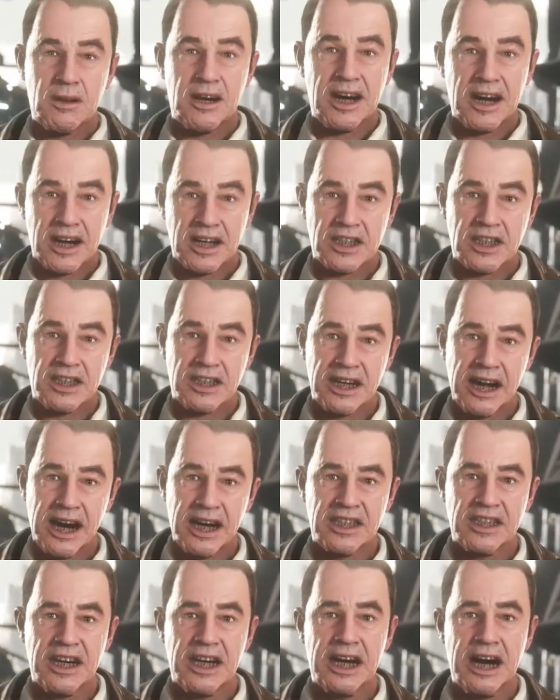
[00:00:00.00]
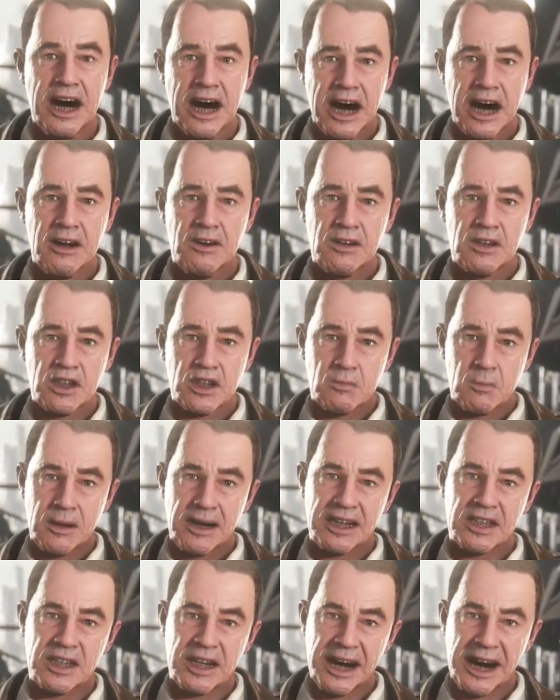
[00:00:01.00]
the Intergalactic
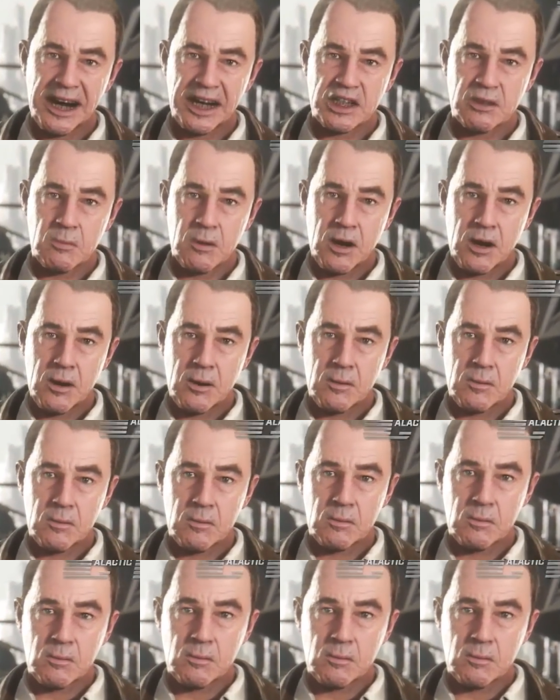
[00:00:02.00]
Aerospace Expo.